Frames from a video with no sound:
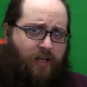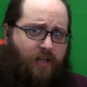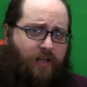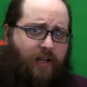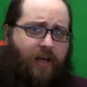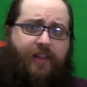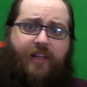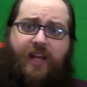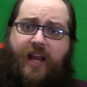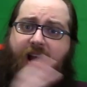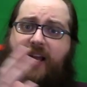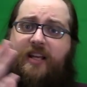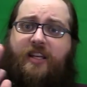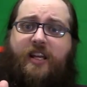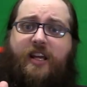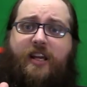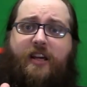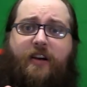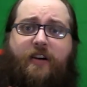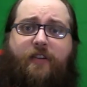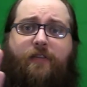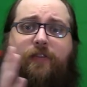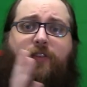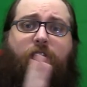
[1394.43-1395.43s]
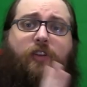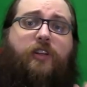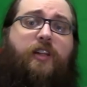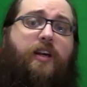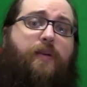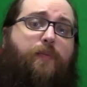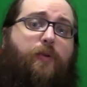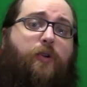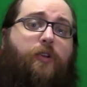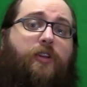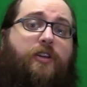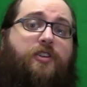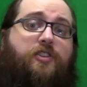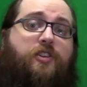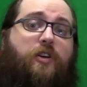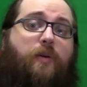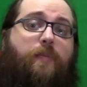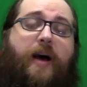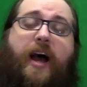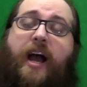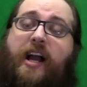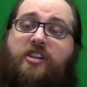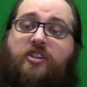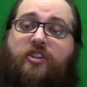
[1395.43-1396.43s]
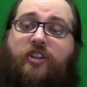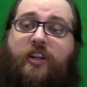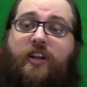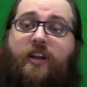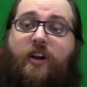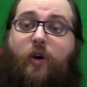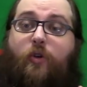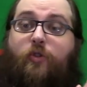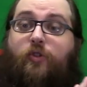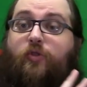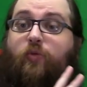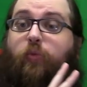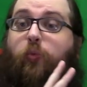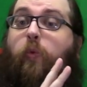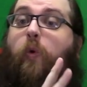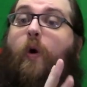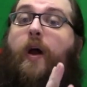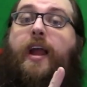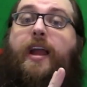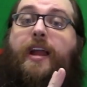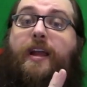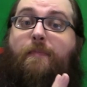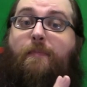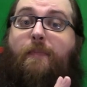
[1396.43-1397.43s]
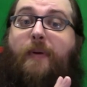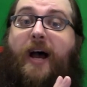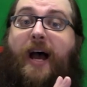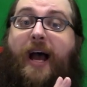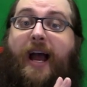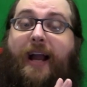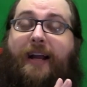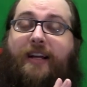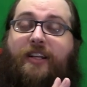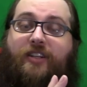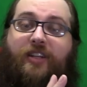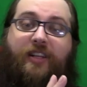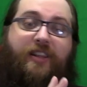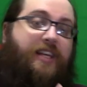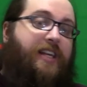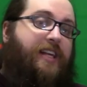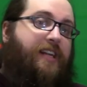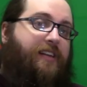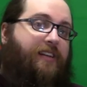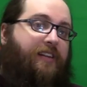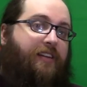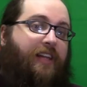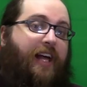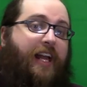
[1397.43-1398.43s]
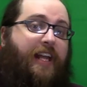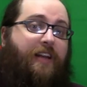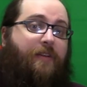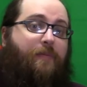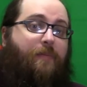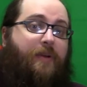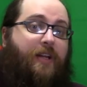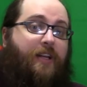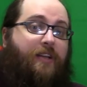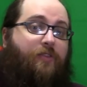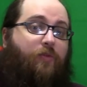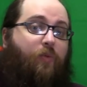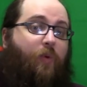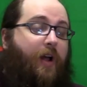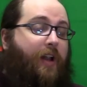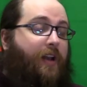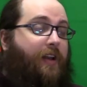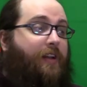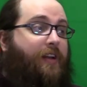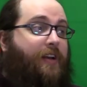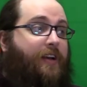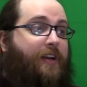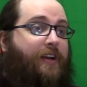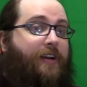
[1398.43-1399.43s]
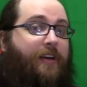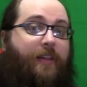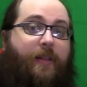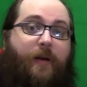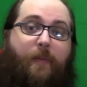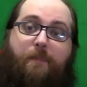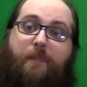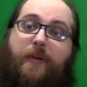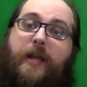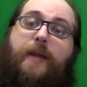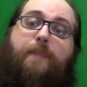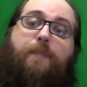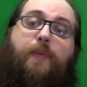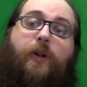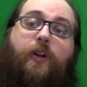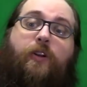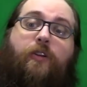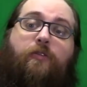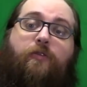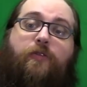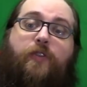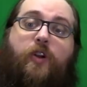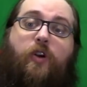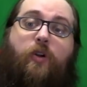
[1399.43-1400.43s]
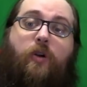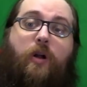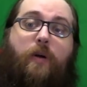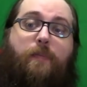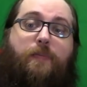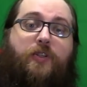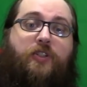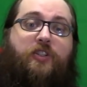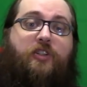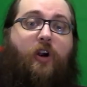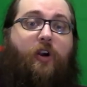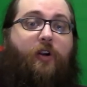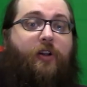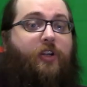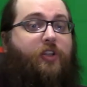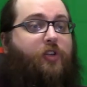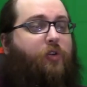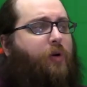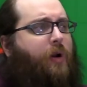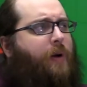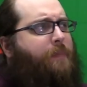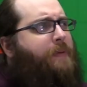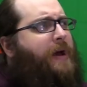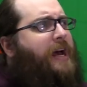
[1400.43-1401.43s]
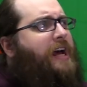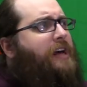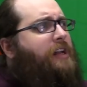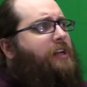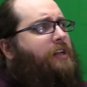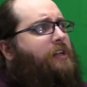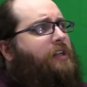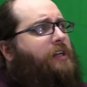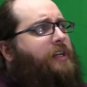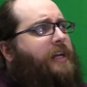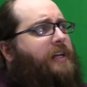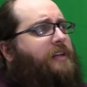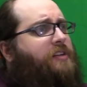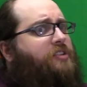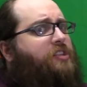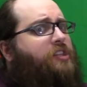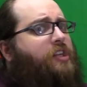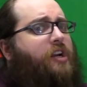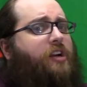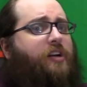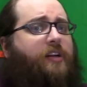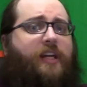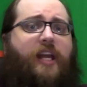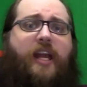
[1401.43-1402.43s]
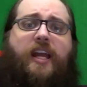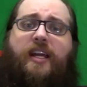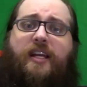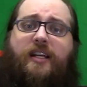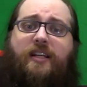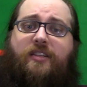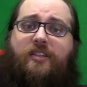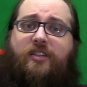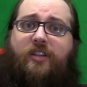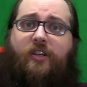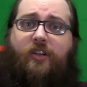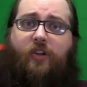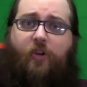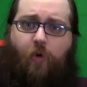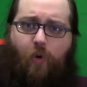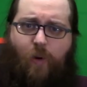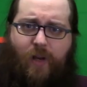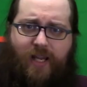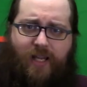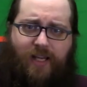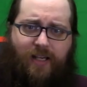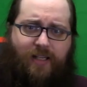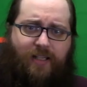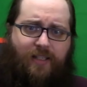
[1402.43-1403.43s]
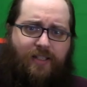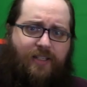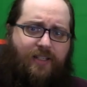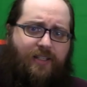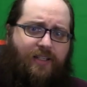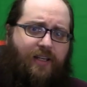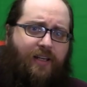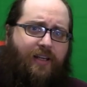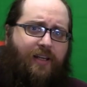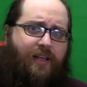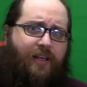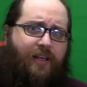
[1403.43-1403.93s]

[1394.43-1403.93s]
Now, the idea of liberalism actually goes way back to the Enlightenment, when the people of Europe started to rebel against their kings and queens.